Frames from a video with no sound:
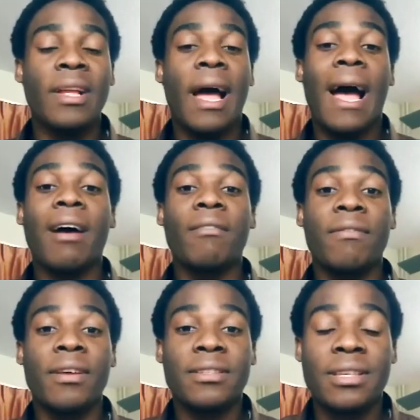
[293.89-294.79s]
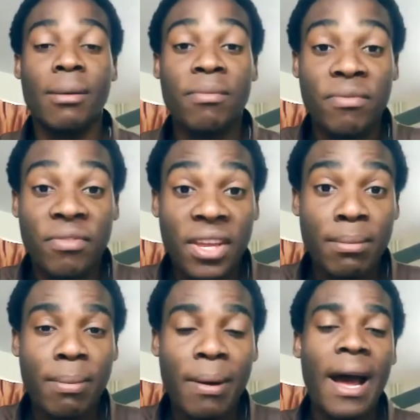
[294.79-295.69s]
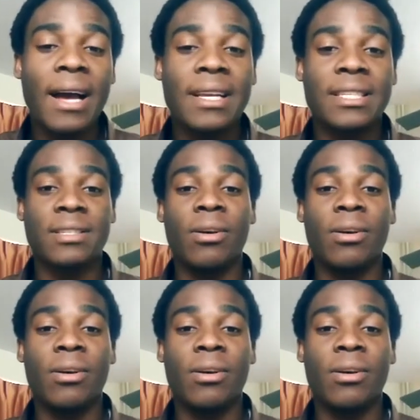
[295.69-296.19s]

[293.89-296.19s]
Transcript: have some feedbacks,